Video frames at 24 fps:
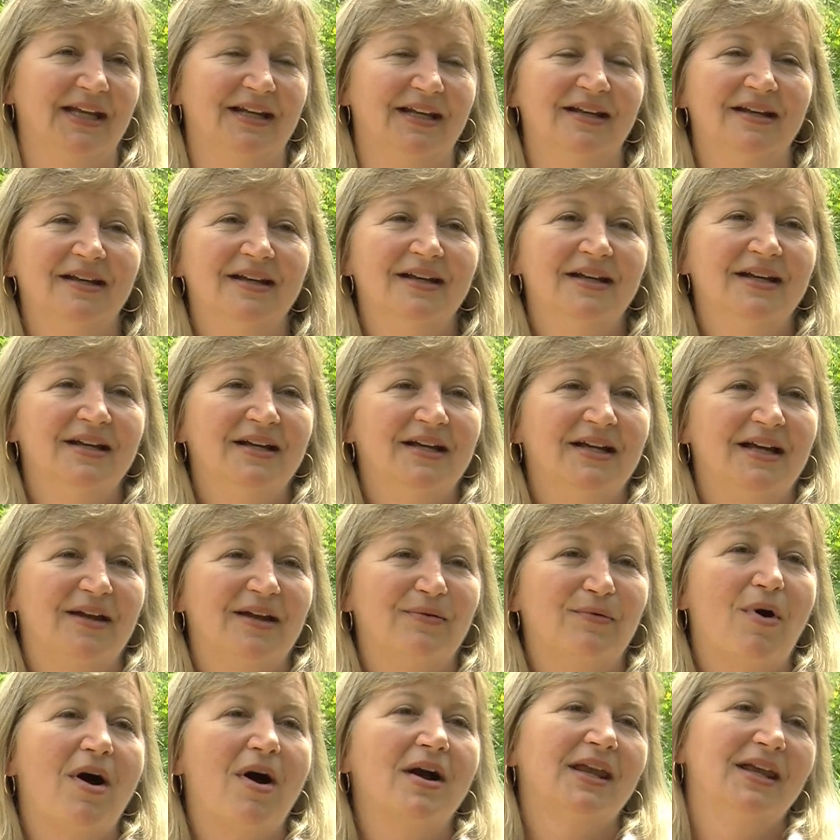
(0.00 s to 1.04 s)
and
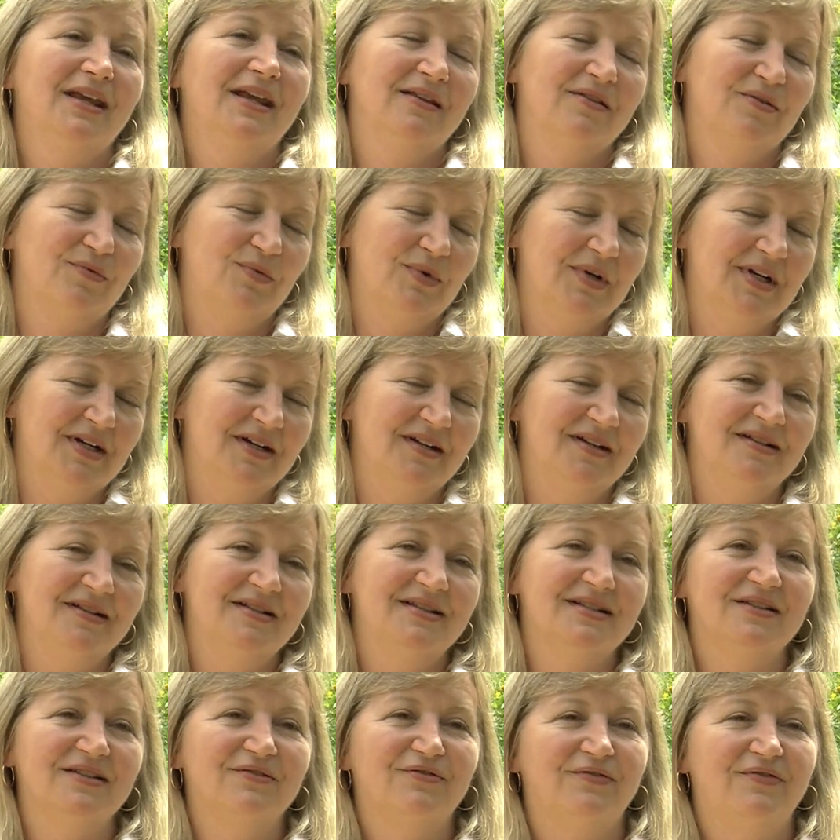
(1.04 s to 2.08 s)
and walking in the
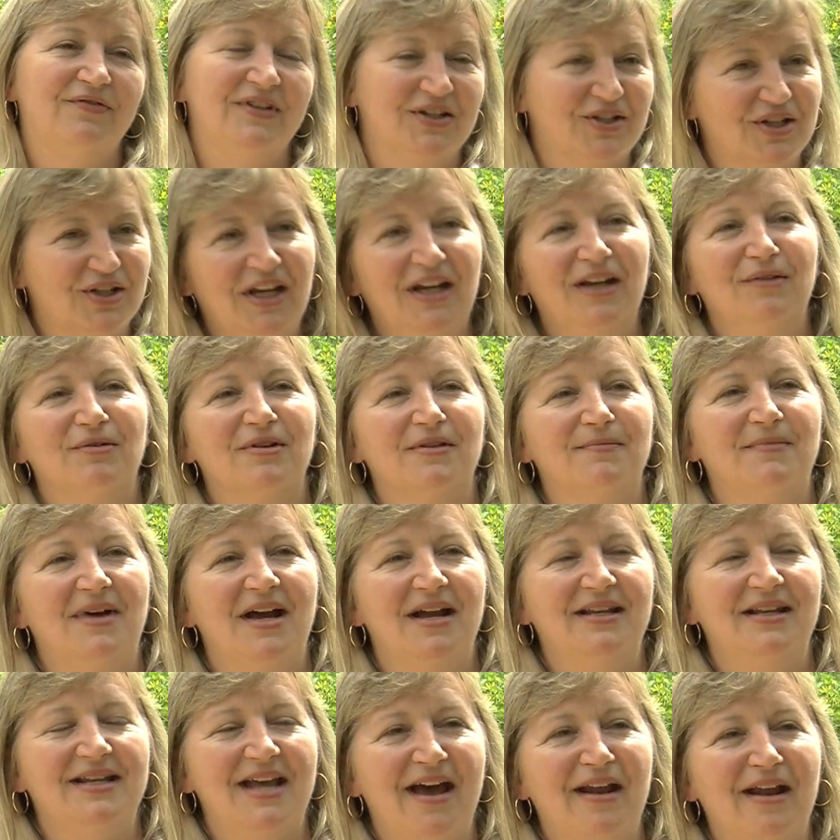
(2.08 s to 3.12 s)
woods and fishing with my
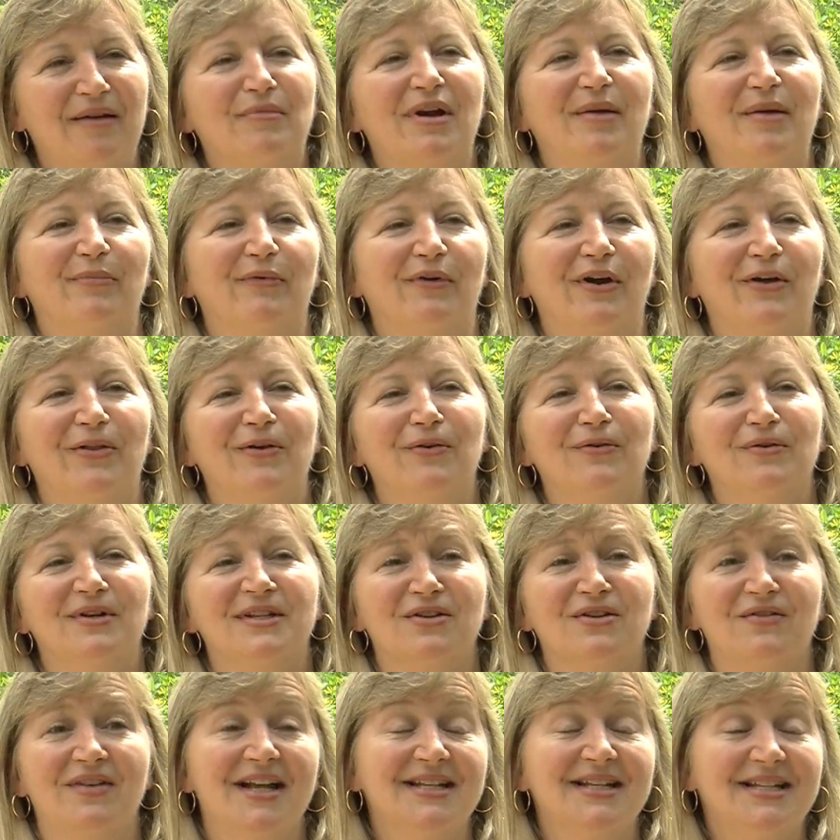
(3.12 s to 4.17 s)
dad and my brother. And
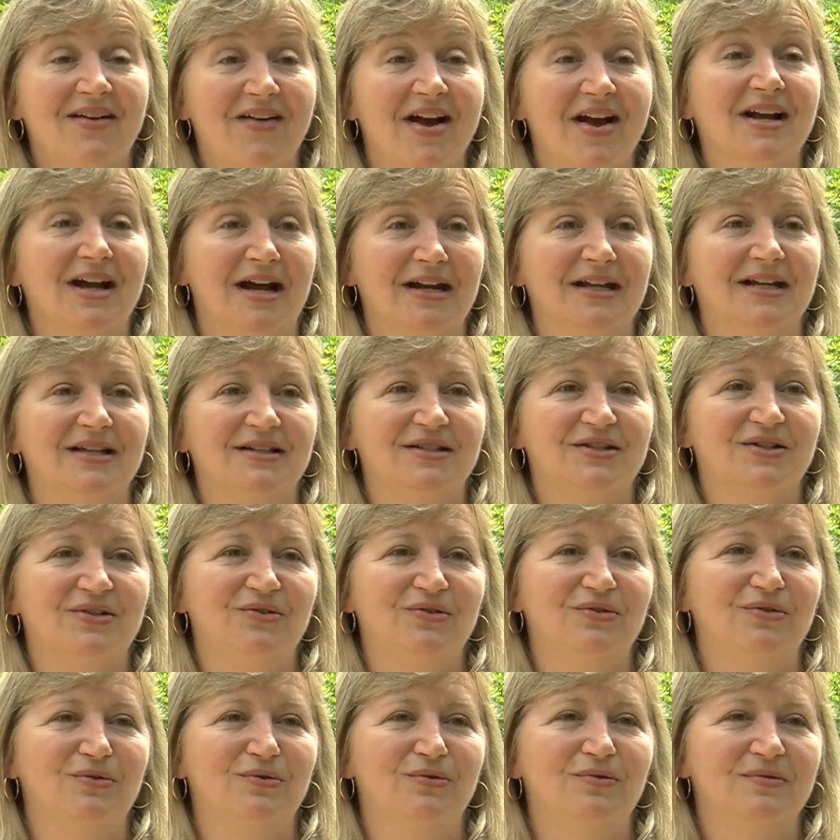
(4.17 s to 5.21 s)
so that's how I got
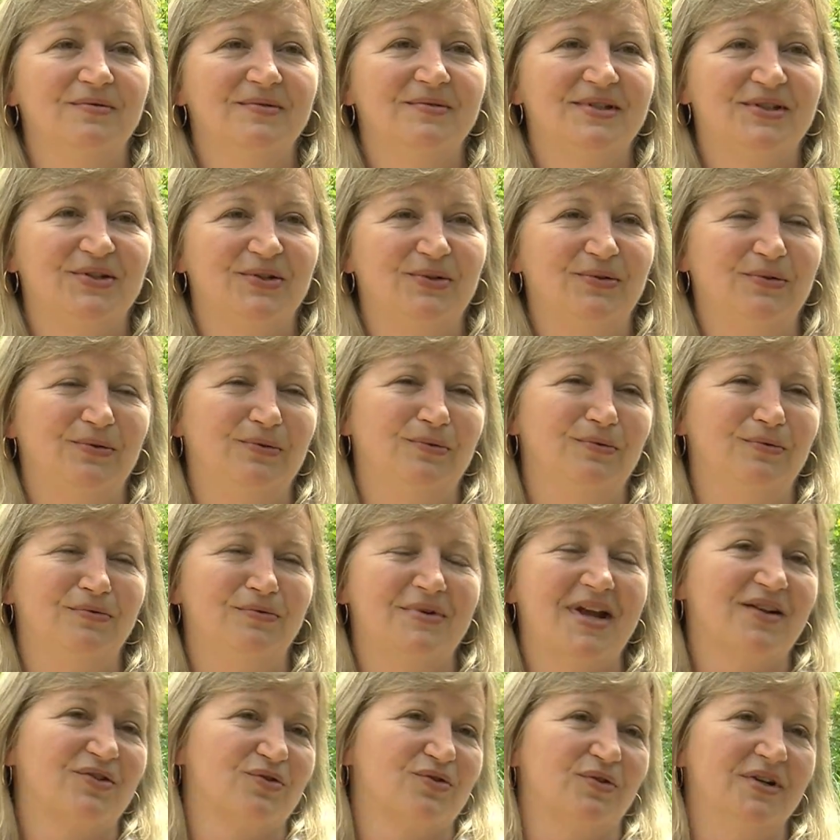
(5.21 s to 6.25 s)
into to
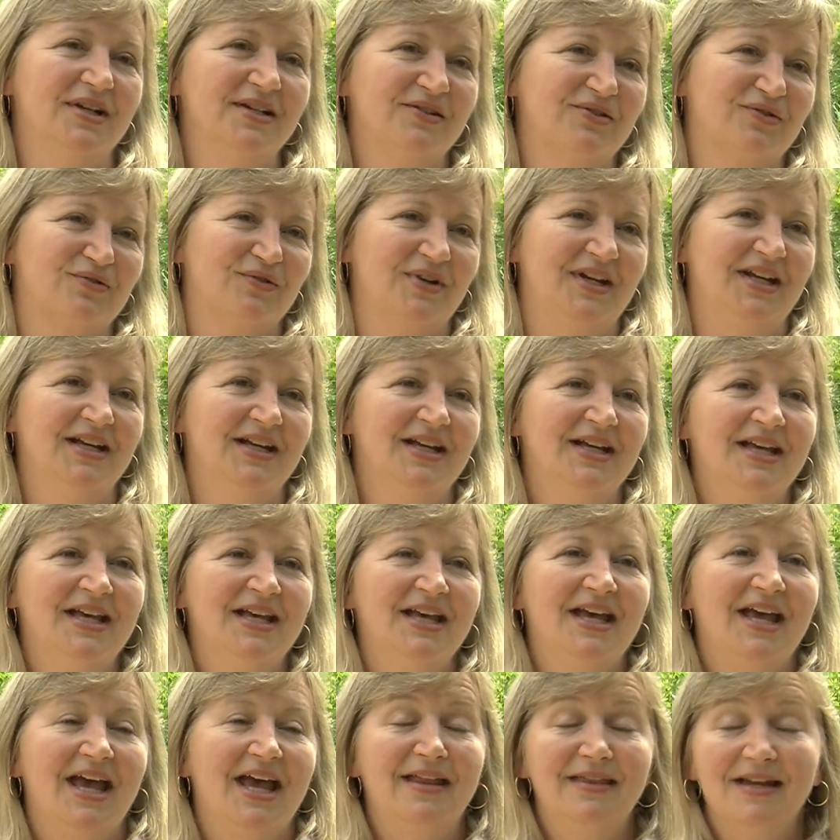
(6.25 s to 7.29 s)
natural history.
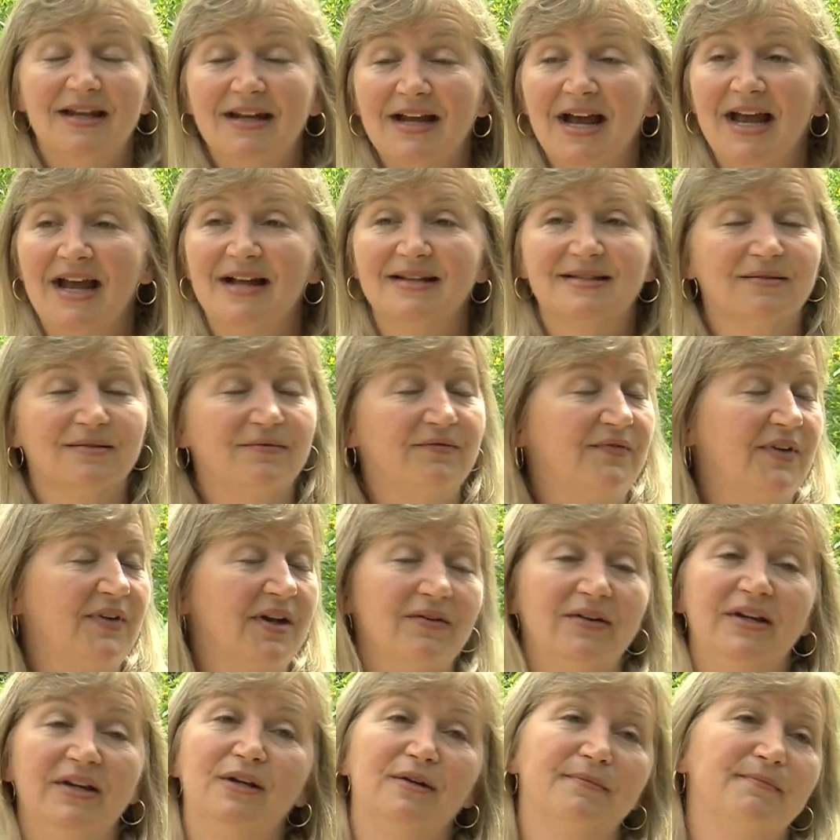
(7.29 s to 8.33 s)
And then I had some
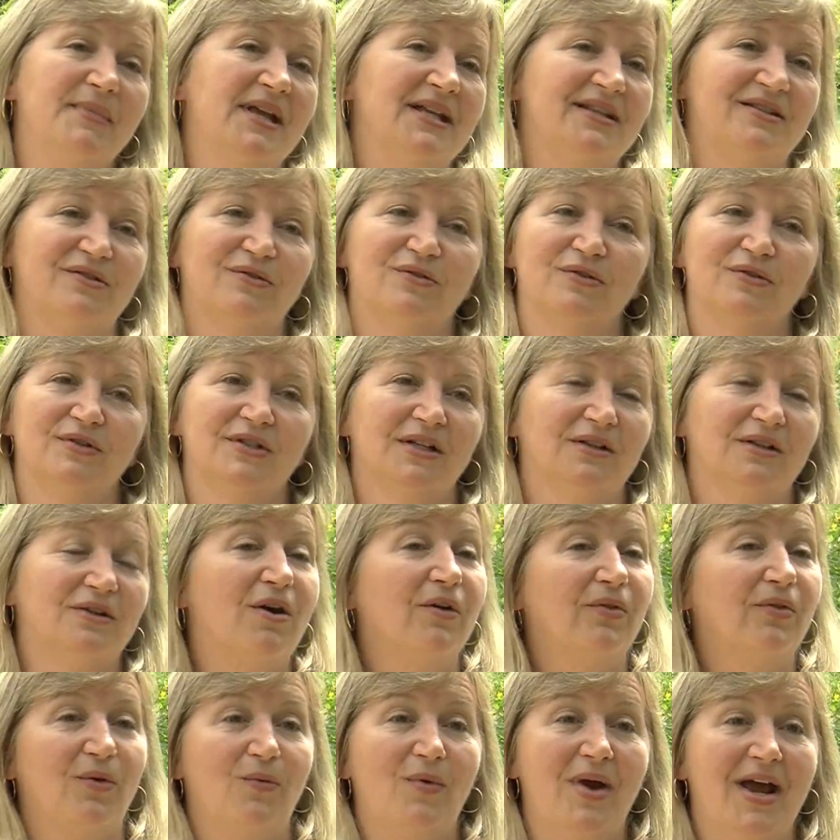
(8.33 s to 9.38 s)
very good mentors
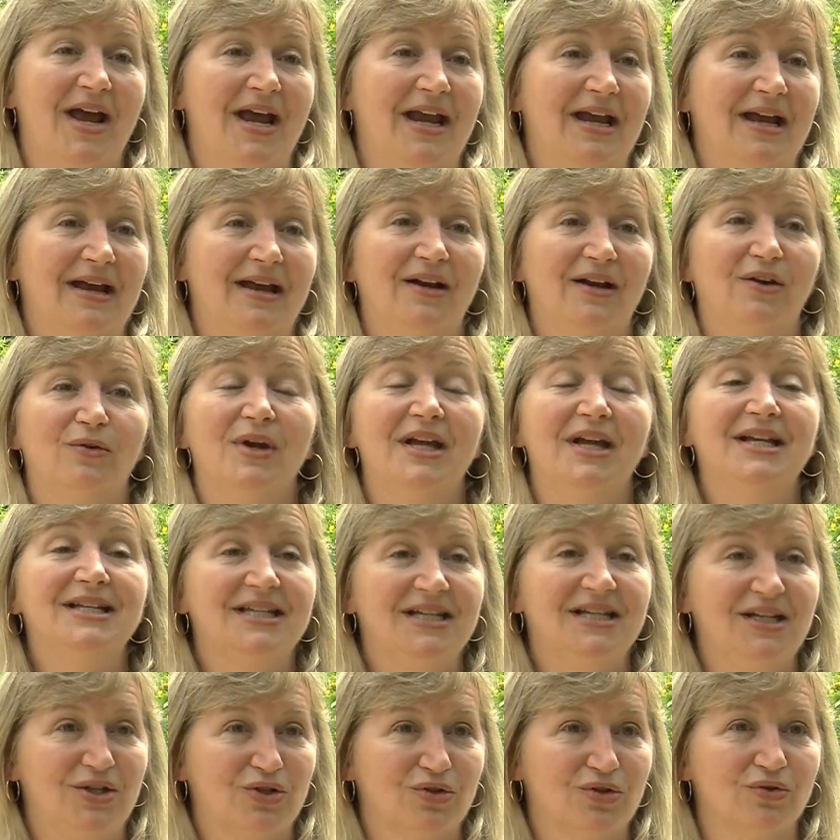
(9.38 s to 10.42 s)
along the way. I had great
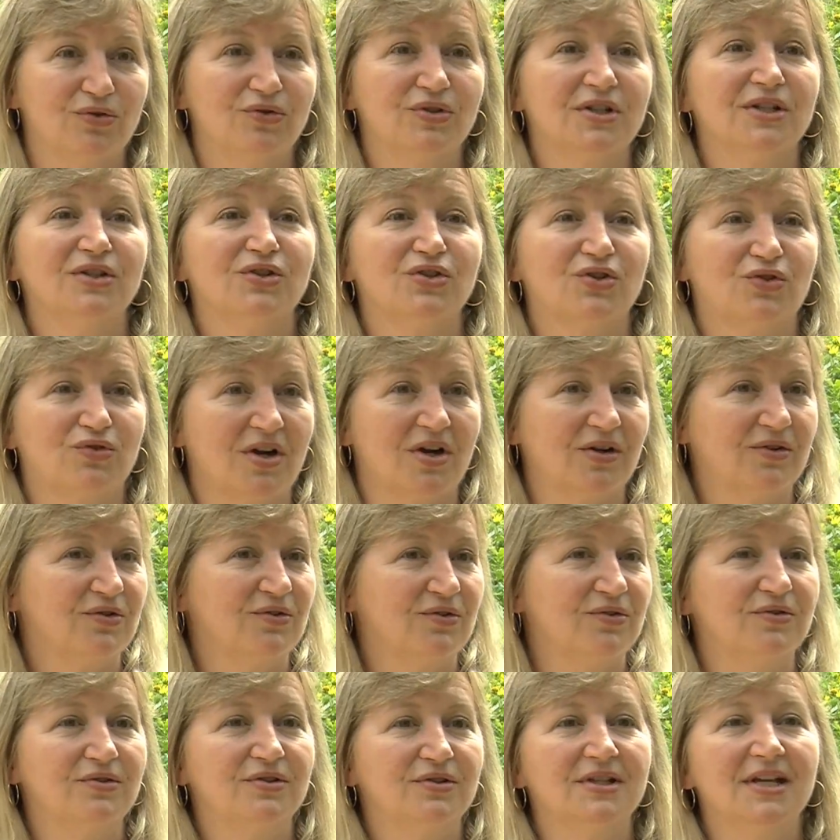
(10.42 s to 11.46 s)
teachers,
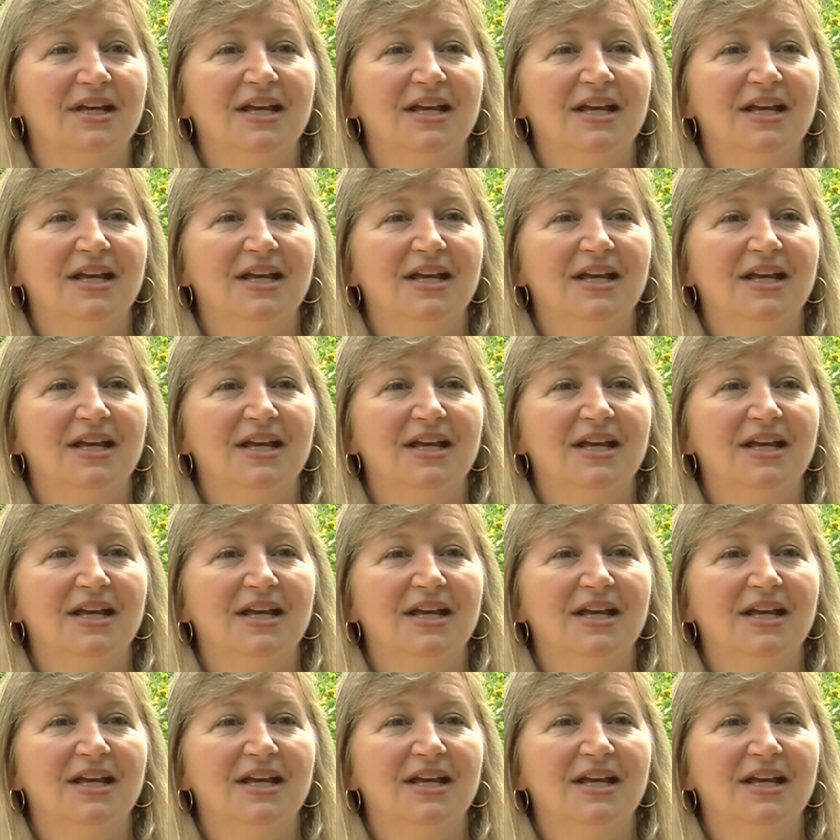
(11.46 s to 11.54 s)
instructors,